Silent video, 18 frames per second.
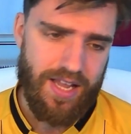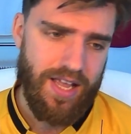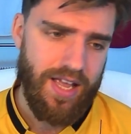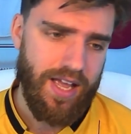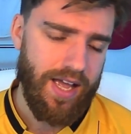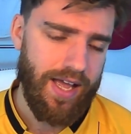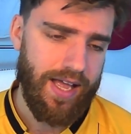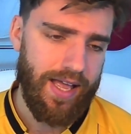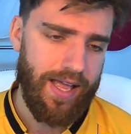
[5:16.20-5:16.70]

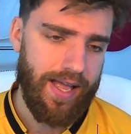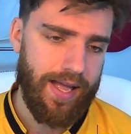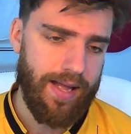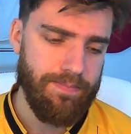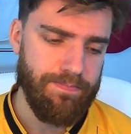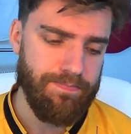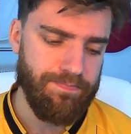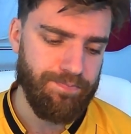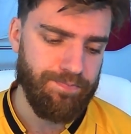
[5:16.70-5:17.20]

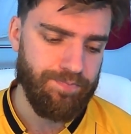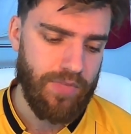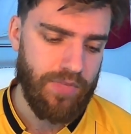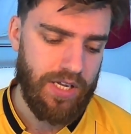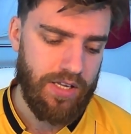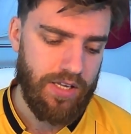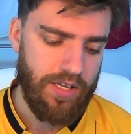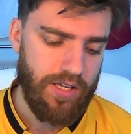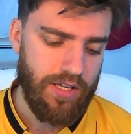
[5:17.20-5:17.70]

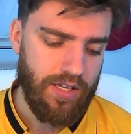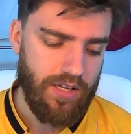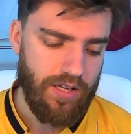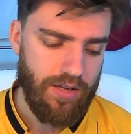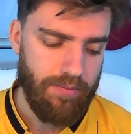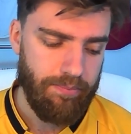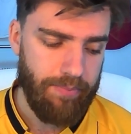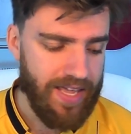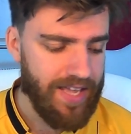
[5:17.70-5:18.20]

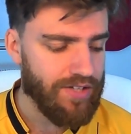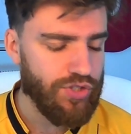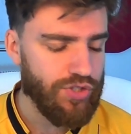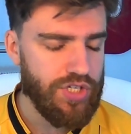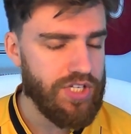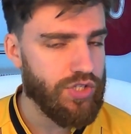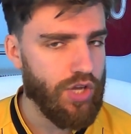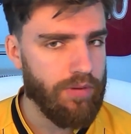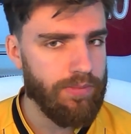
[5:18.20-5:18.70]

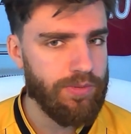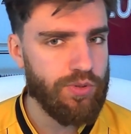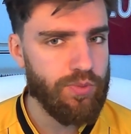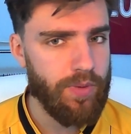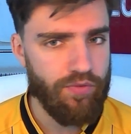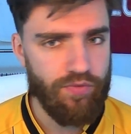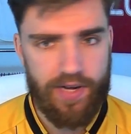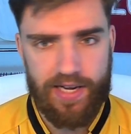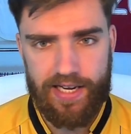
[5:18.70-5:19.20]
PNG Solomons will
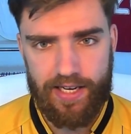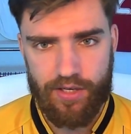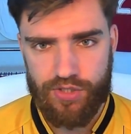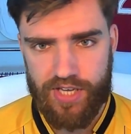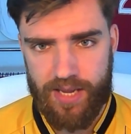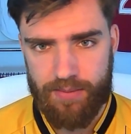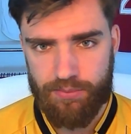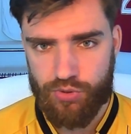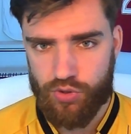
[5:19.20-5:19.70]
be a really close
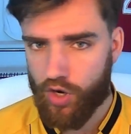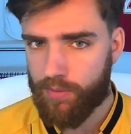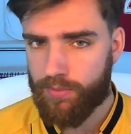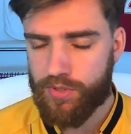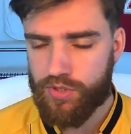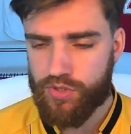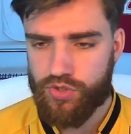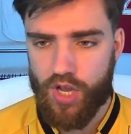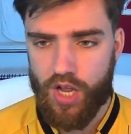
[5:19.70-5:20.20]
game.
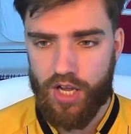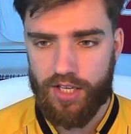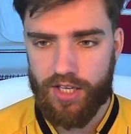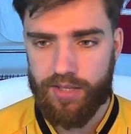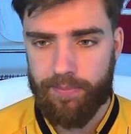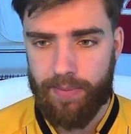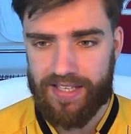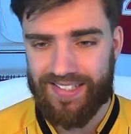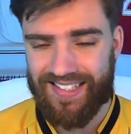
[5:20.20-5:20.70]
Solomons are
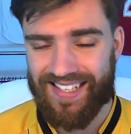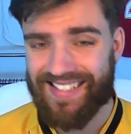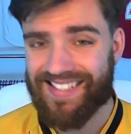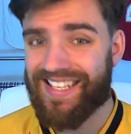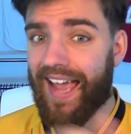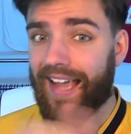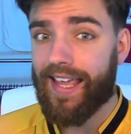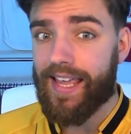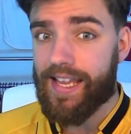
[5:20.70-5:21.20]
the best
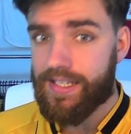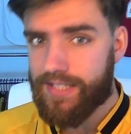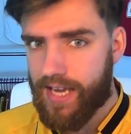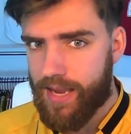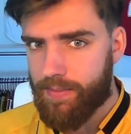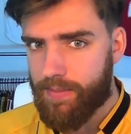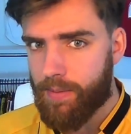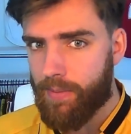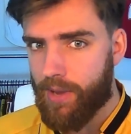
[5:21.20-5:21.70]
attacking
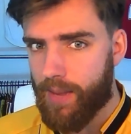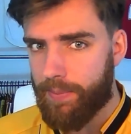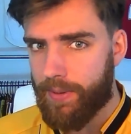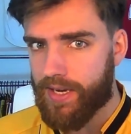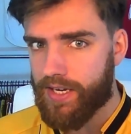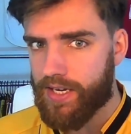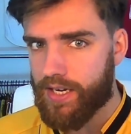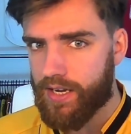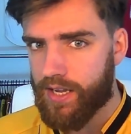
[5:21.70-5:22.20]
team, in my
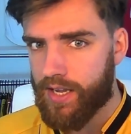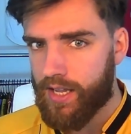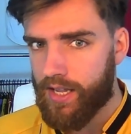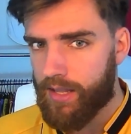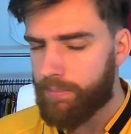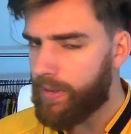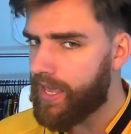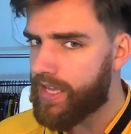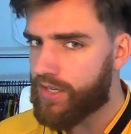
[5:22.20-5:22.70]
opinion.
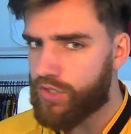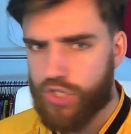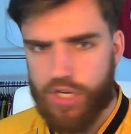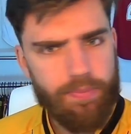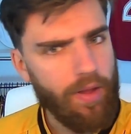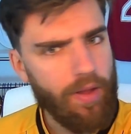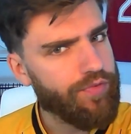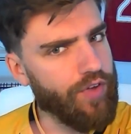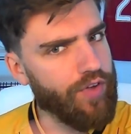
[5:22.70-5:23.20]

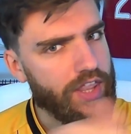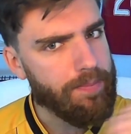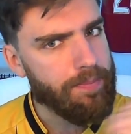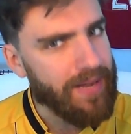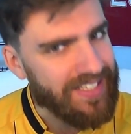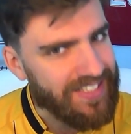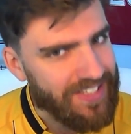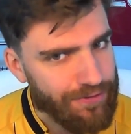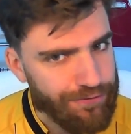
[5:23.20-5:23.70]
PNG by far the
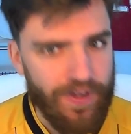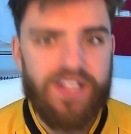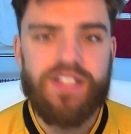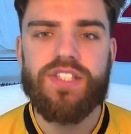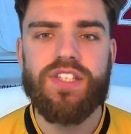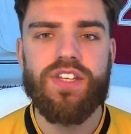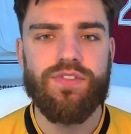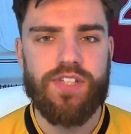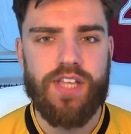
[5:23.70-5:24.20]
best
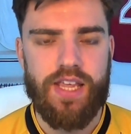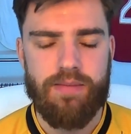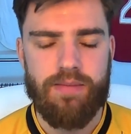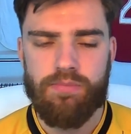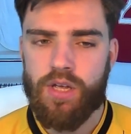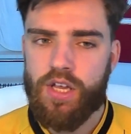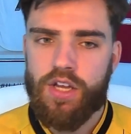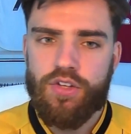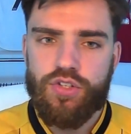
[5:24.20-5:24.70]
defensive team.
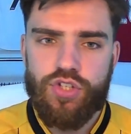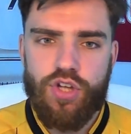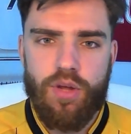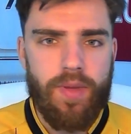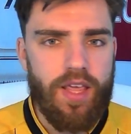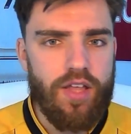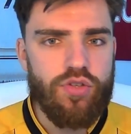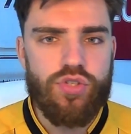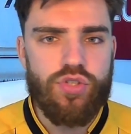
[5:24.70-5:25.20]
So it'll
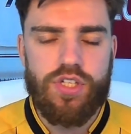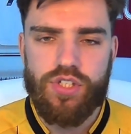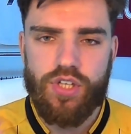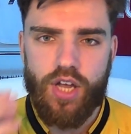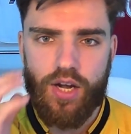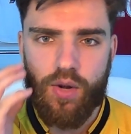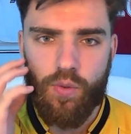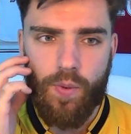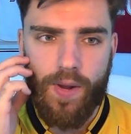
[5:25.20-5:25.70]
be interesting to
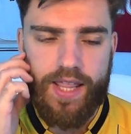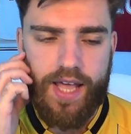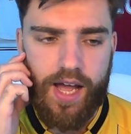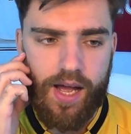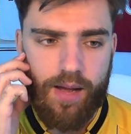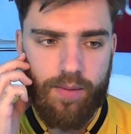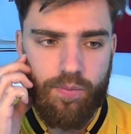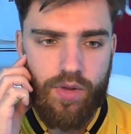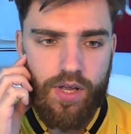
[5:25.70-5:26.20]
kind of weigh that
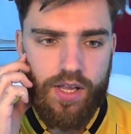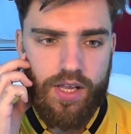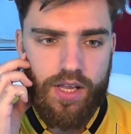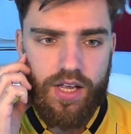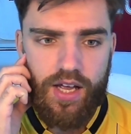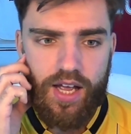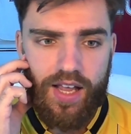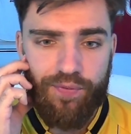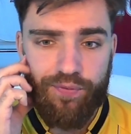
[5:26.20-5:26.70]
up.
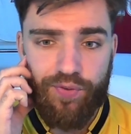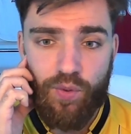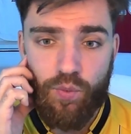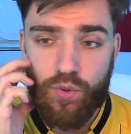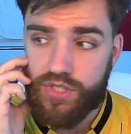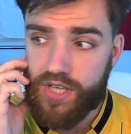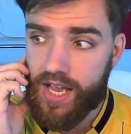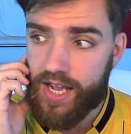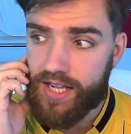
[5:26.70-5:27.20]
If it
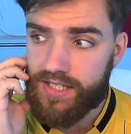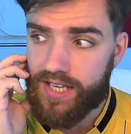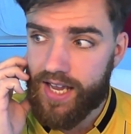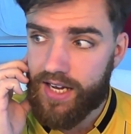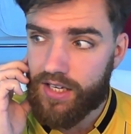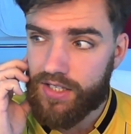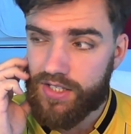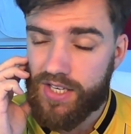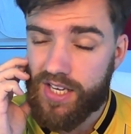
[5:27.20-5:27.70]
was a
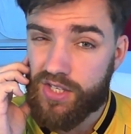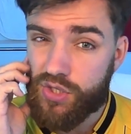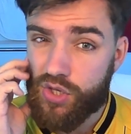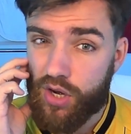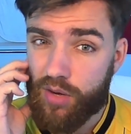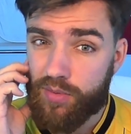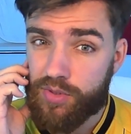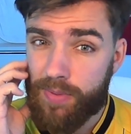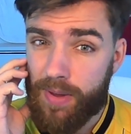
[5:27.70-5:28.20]
head-to-head, I'd say the
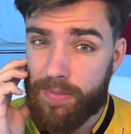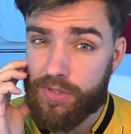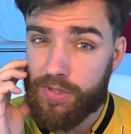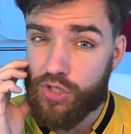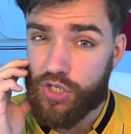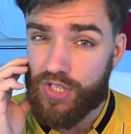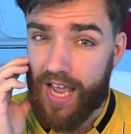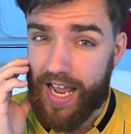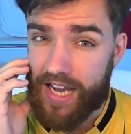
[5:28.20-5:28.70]
Solomons maybe
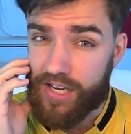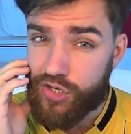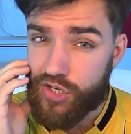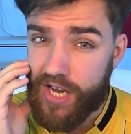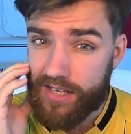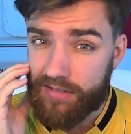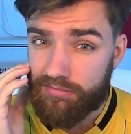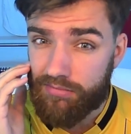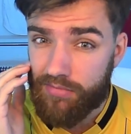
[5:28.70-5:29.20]
just edge
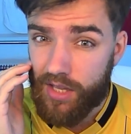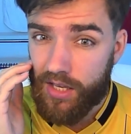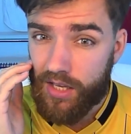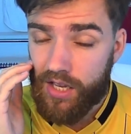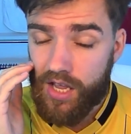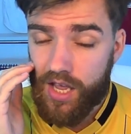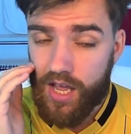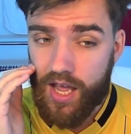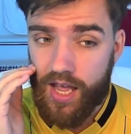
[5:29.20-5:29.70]
it.
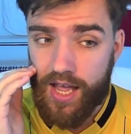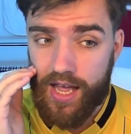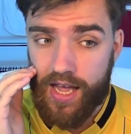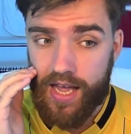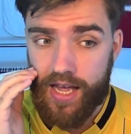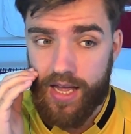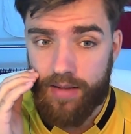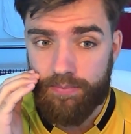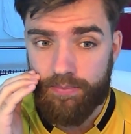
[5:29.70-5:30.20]

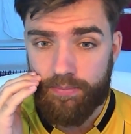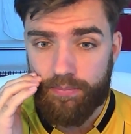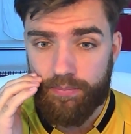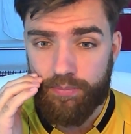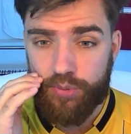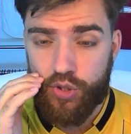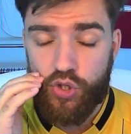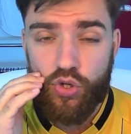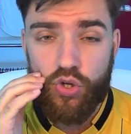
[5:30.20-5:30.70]

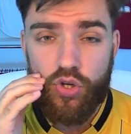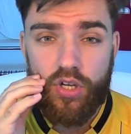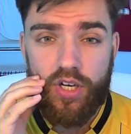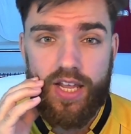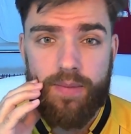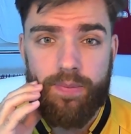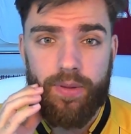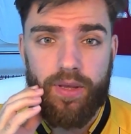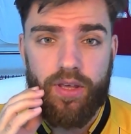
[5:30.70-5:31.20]

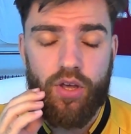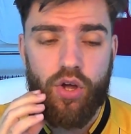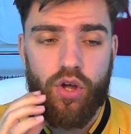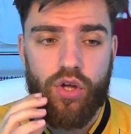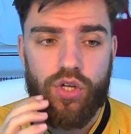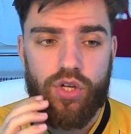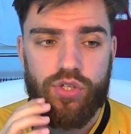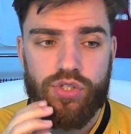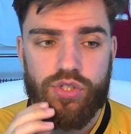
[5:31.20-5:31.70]
Purely
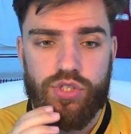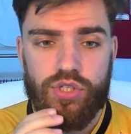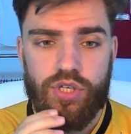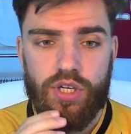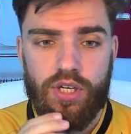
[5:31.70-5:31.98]
because